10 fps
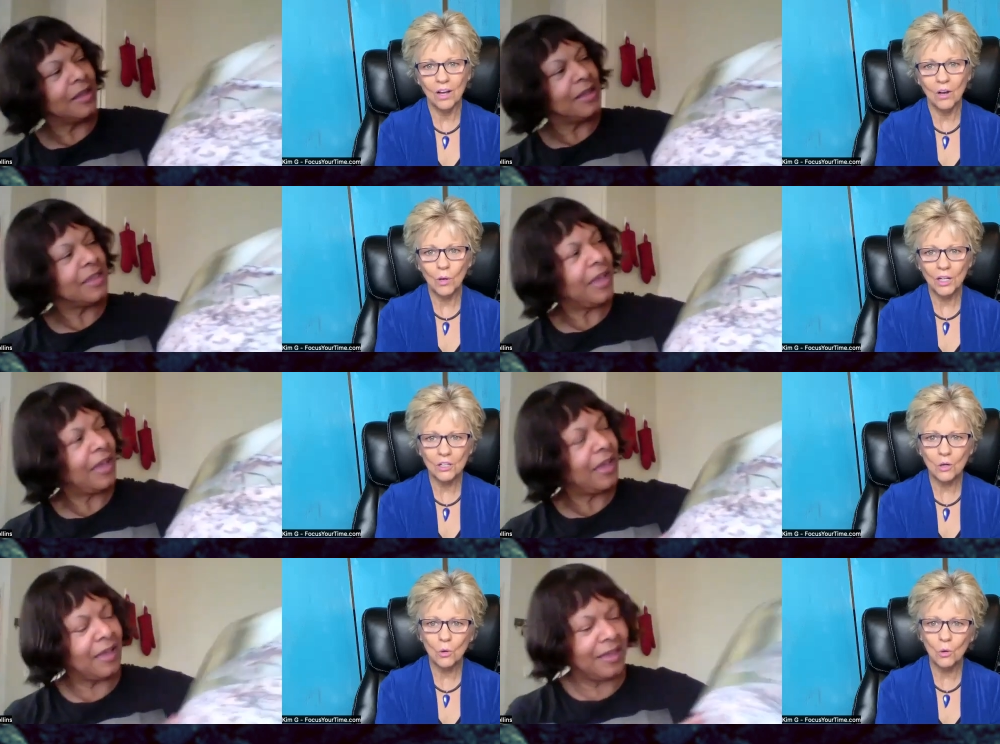Speaker 1: What a
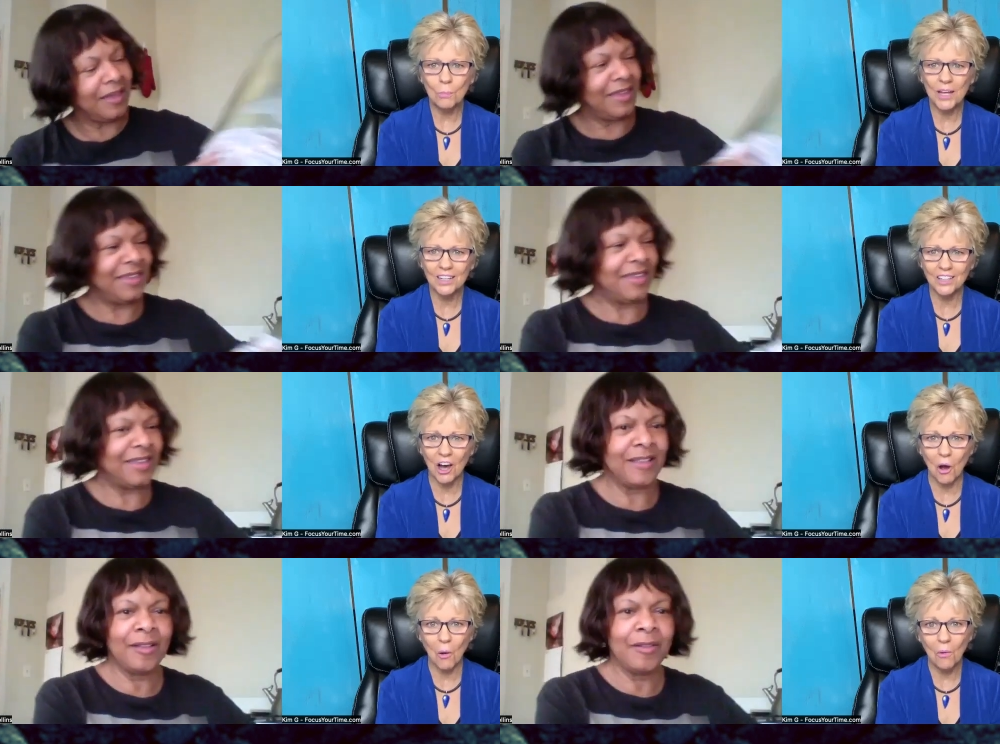cool
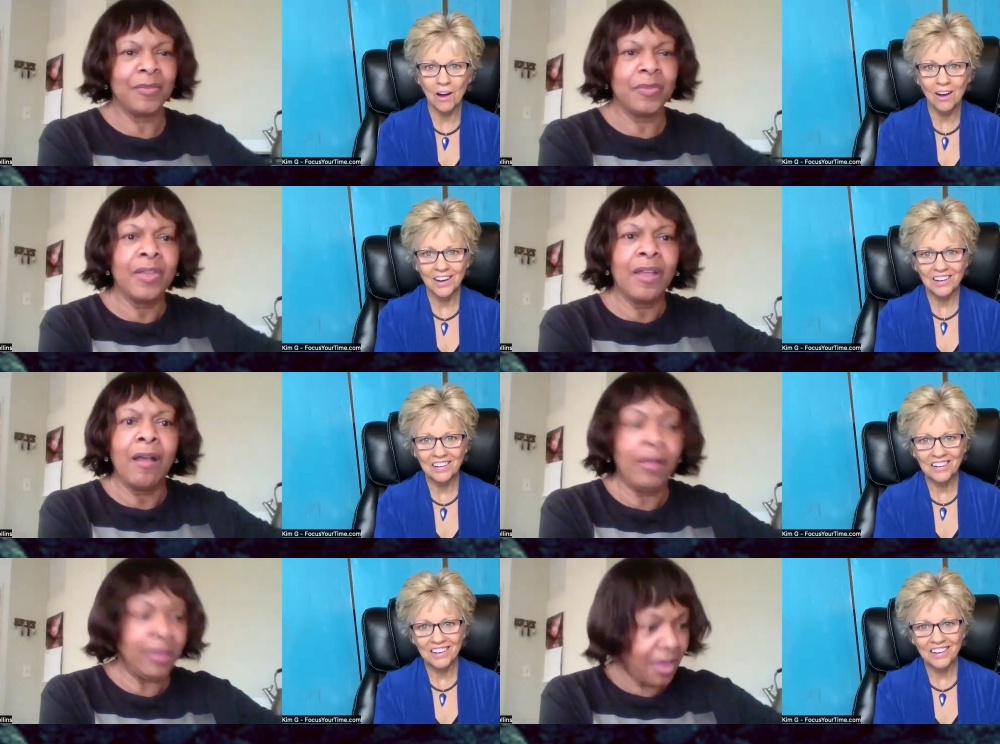pillow.
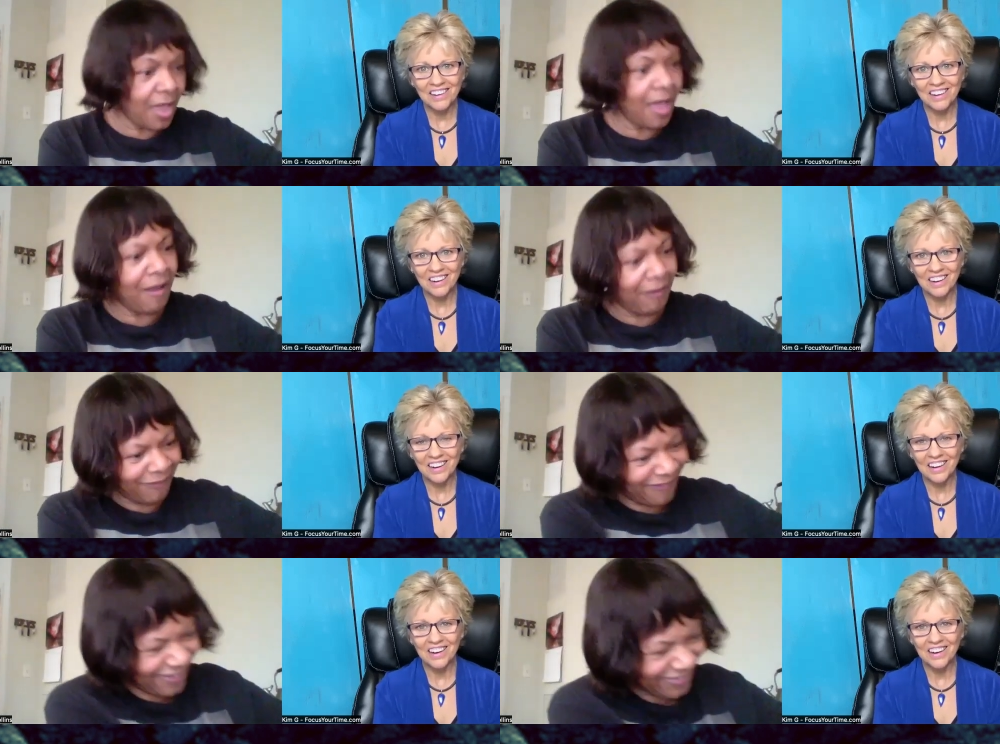
Speaker 2: Yeah,
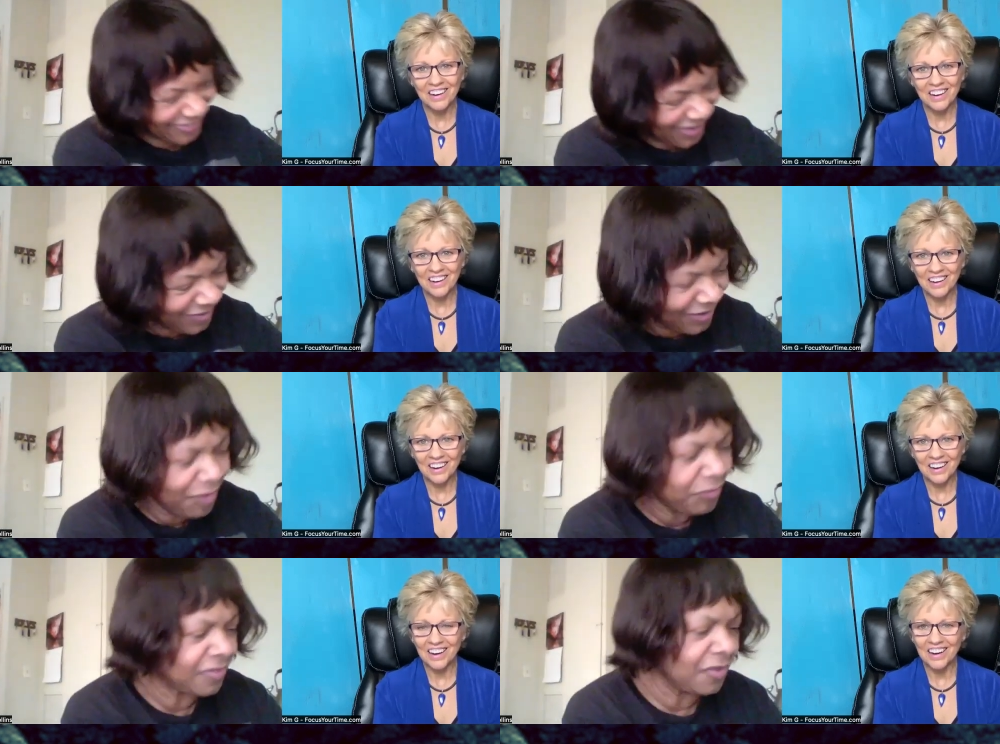I, I, I
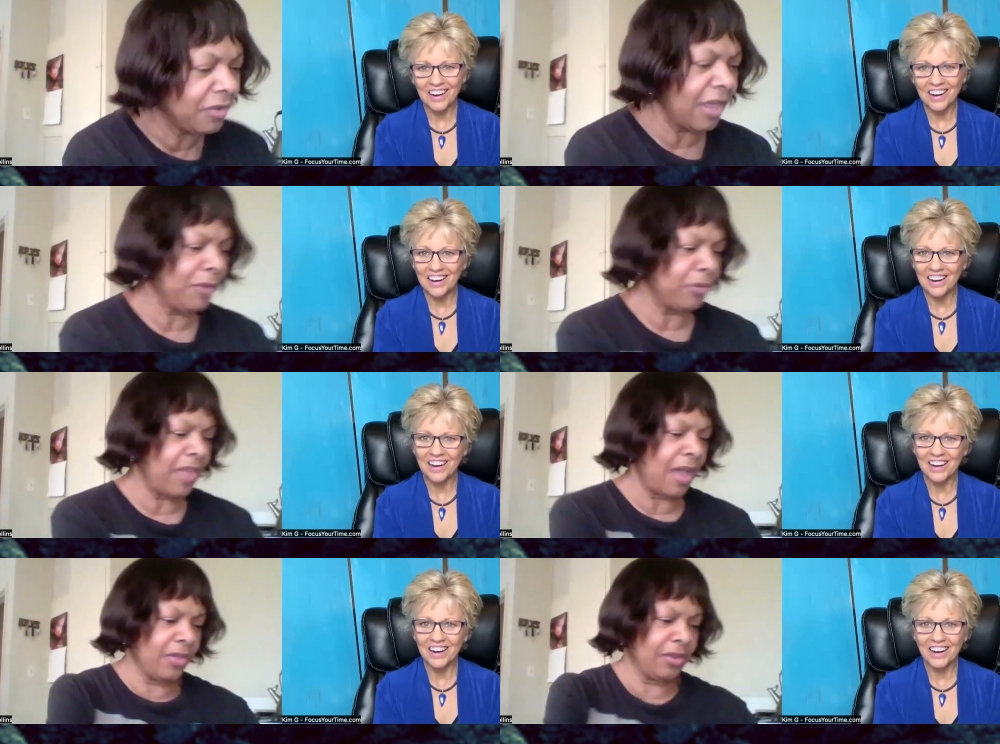was so glad with how
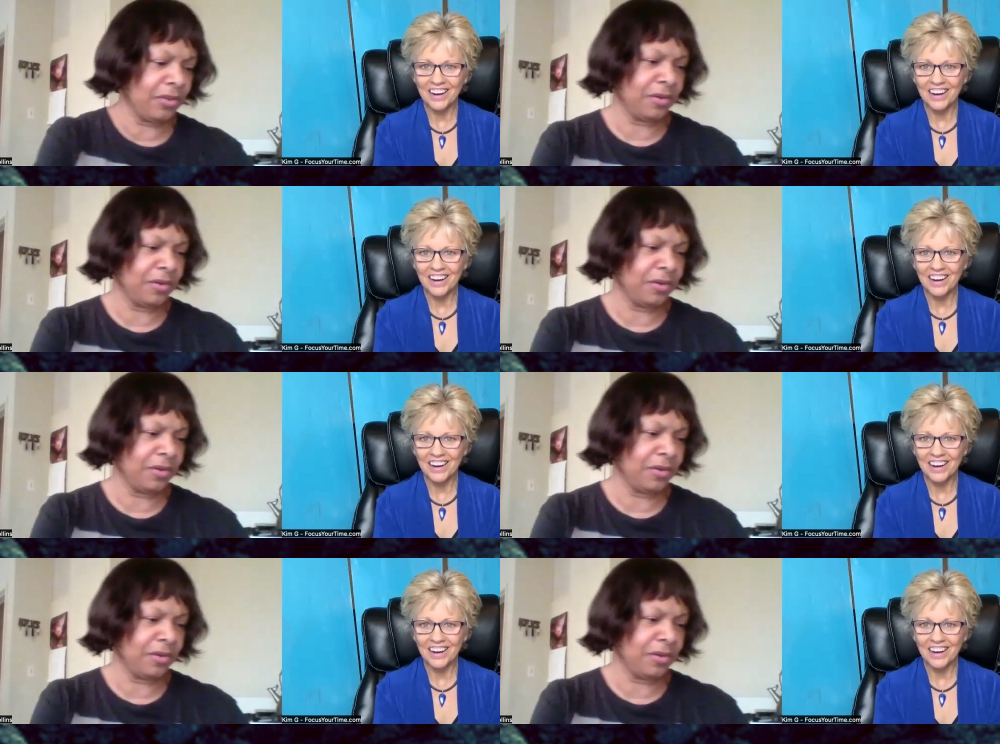they turned